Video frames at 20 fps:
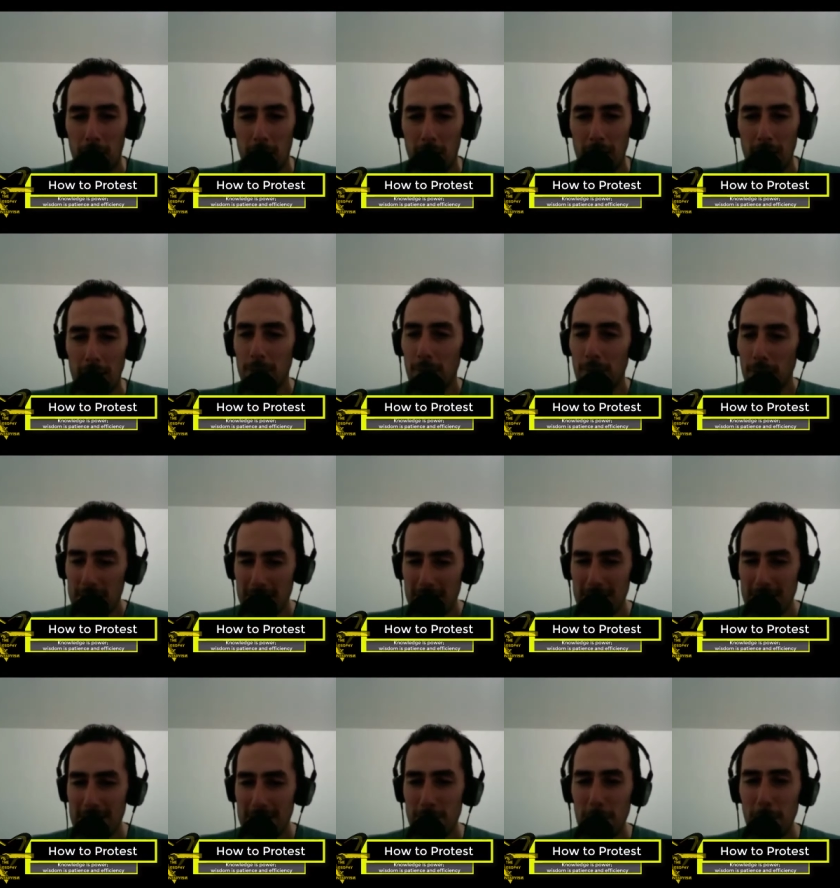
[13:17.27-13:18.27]
convince
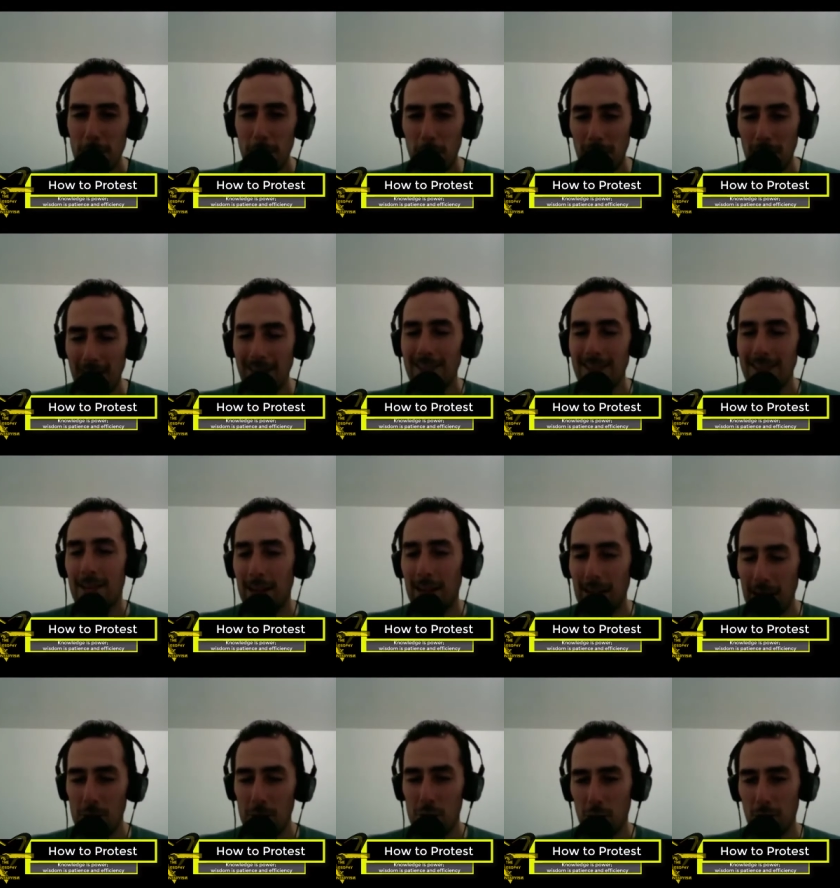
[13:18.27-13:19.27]
these people
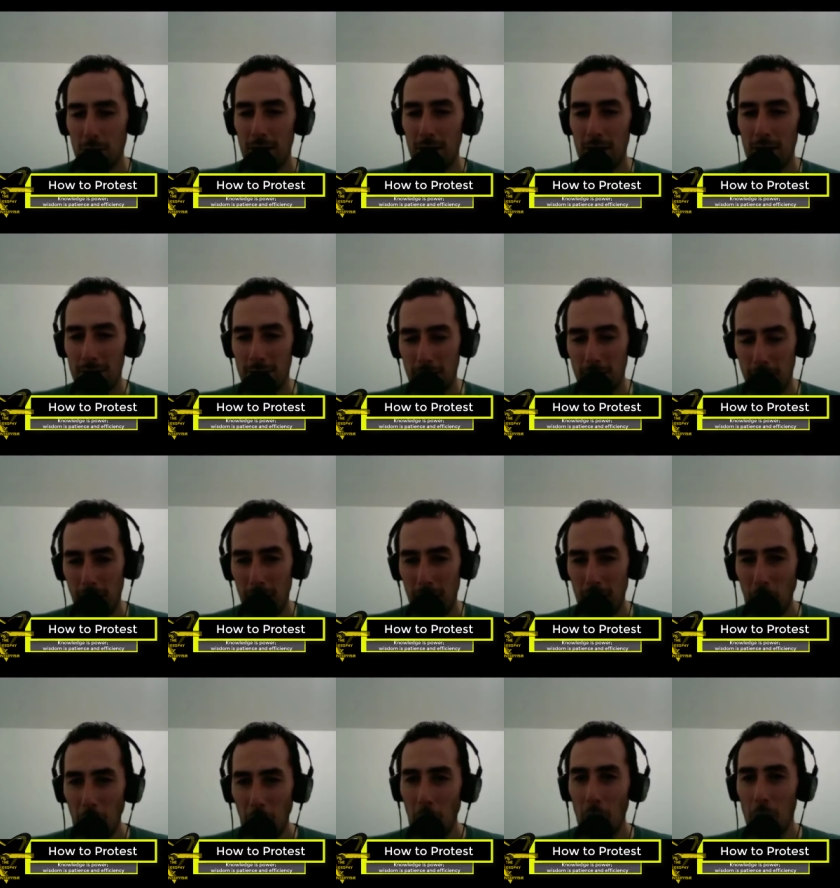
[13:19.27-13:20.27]
intellectually that
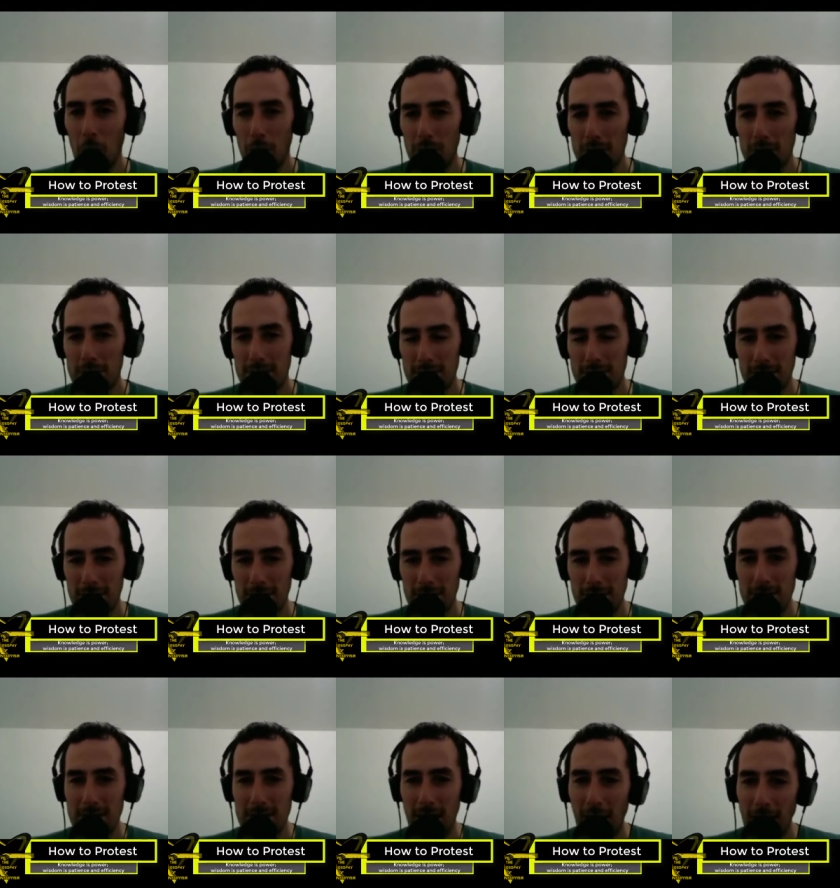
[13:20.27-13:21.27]
no, this
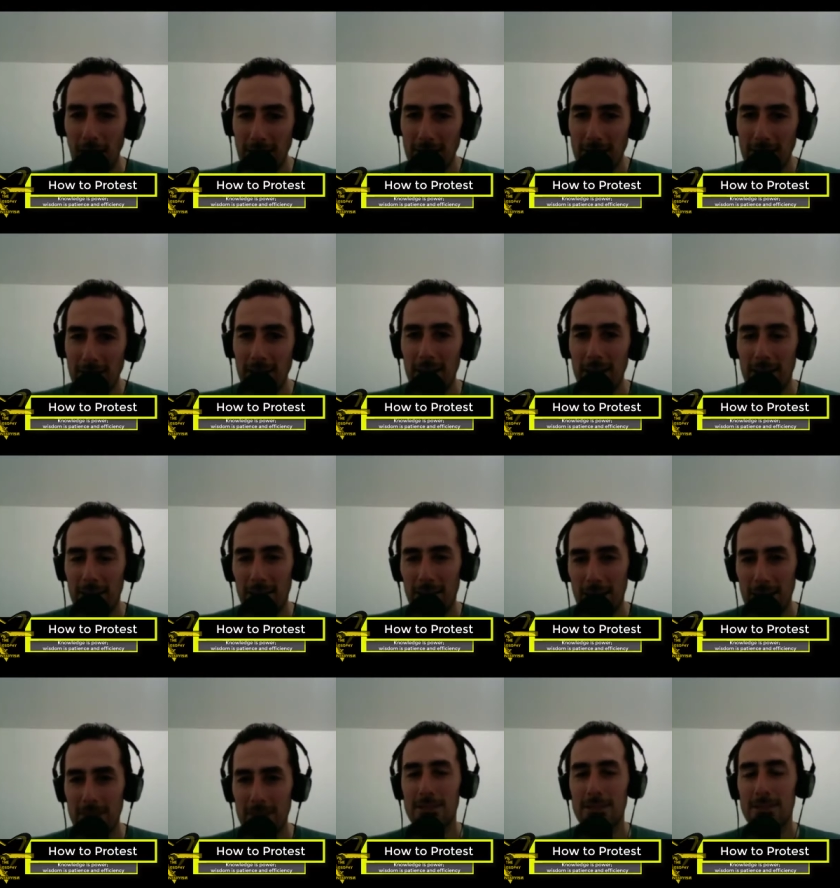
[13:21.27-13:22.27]
idea
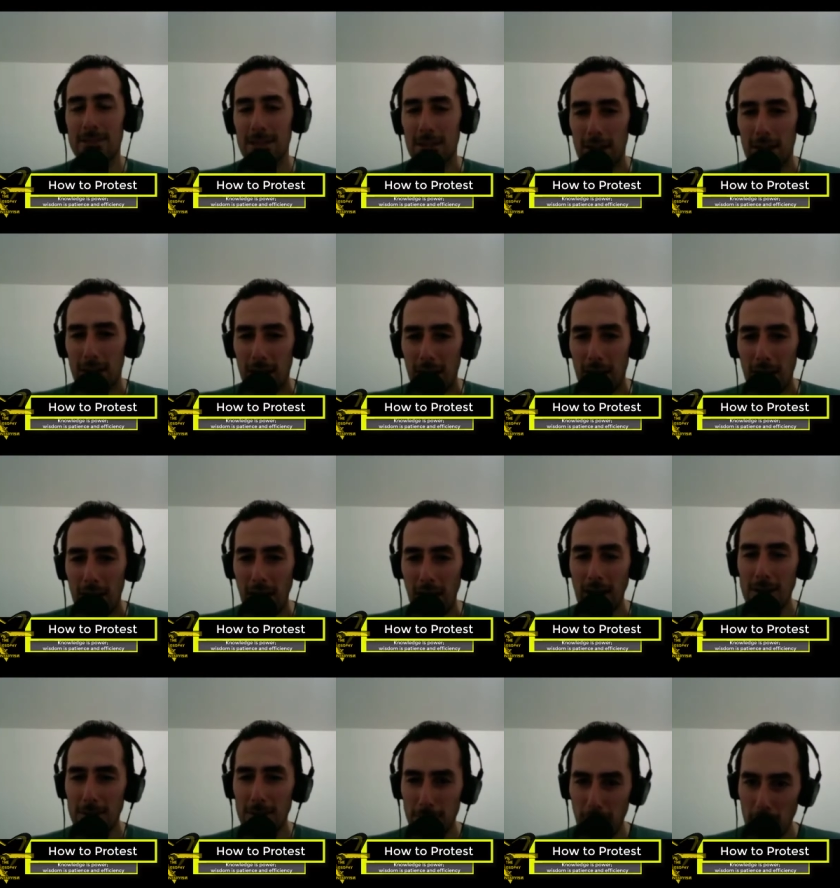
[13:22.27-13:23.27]
is at
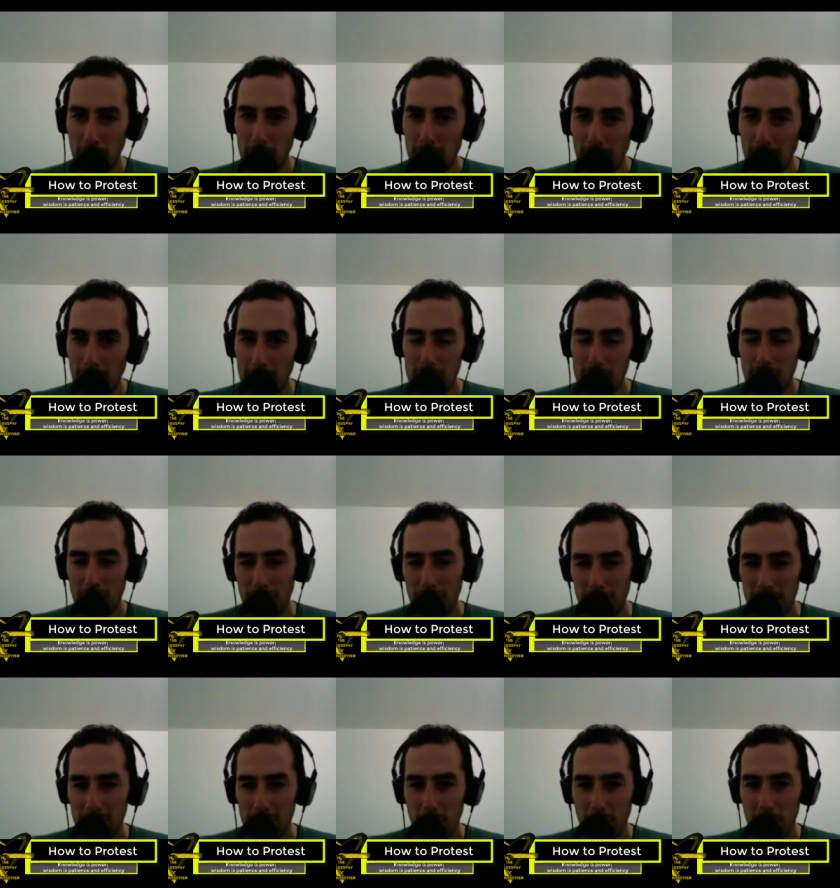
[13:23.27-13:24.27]
its
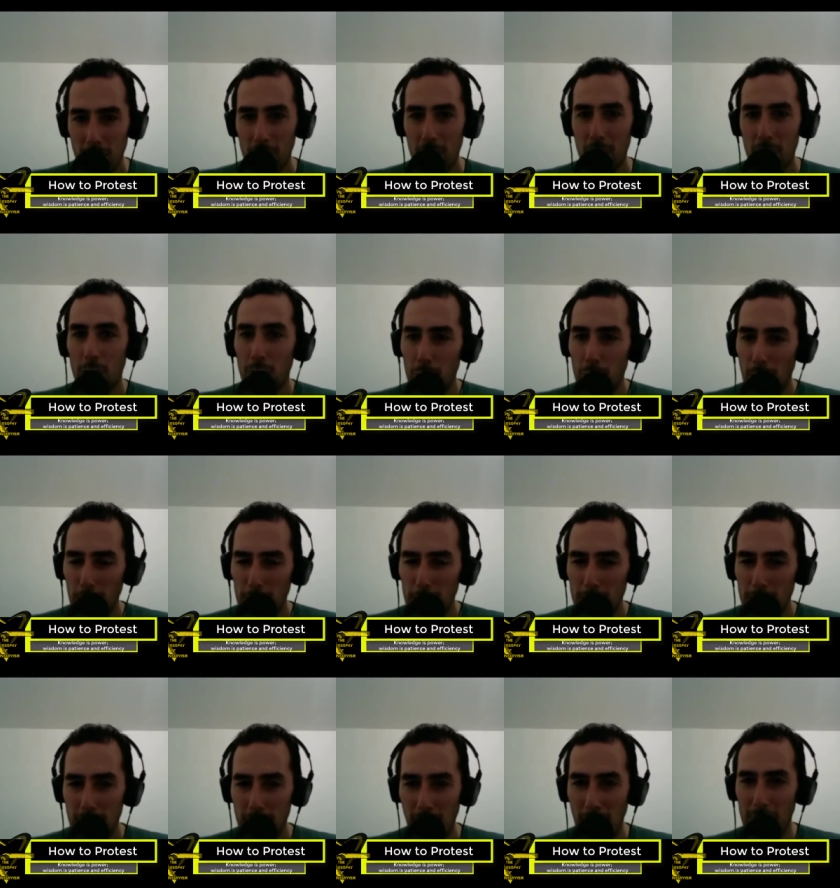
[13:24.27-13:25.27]
foundation
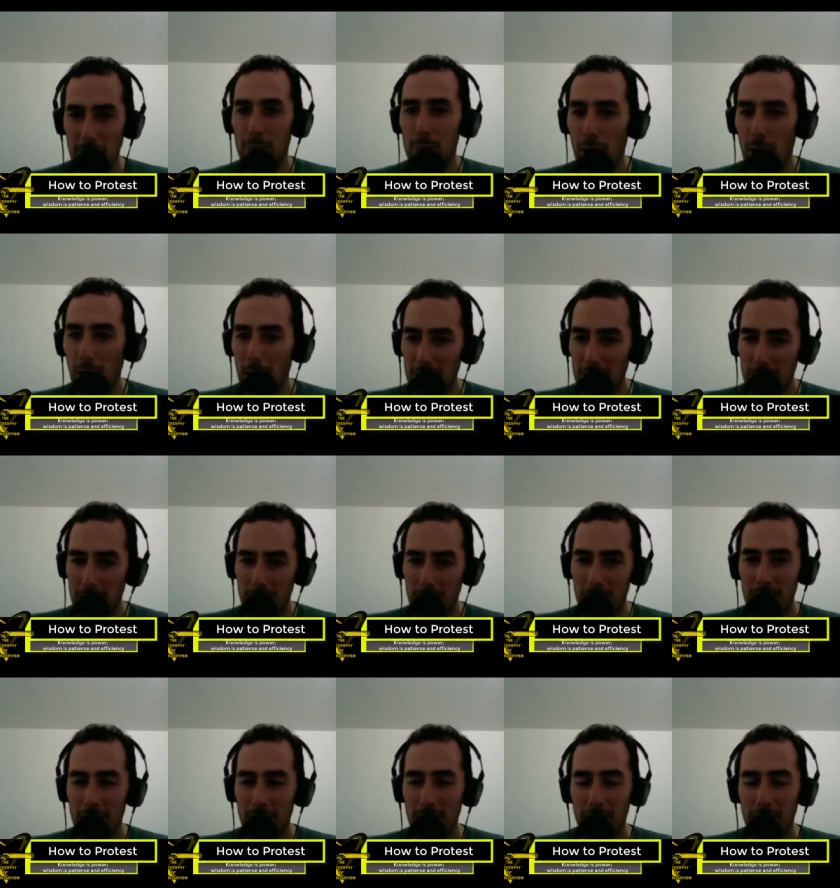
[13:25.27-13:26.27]
corrupt and rotten,